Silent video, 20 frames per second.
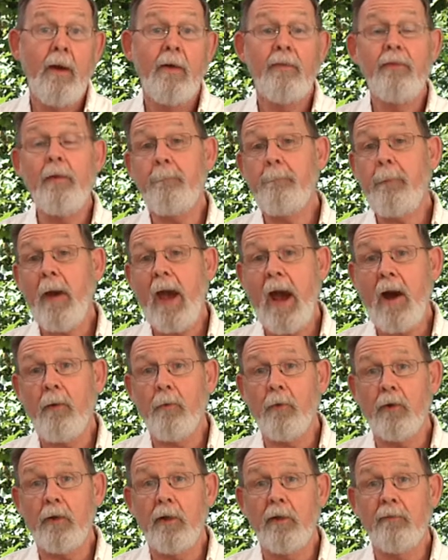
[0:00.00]
the
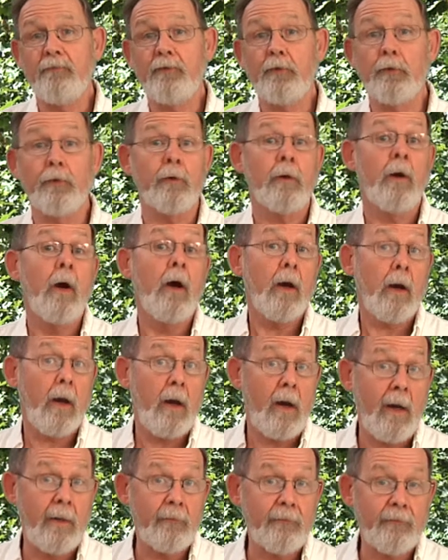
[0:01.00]
power of your
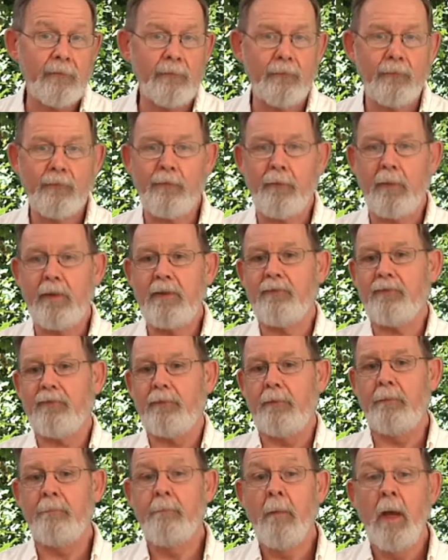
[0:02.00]

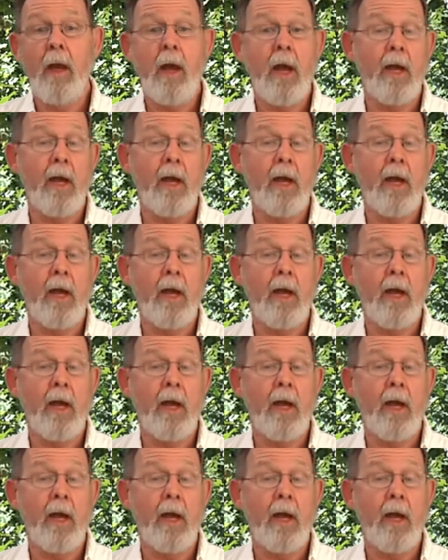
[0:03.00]
concentration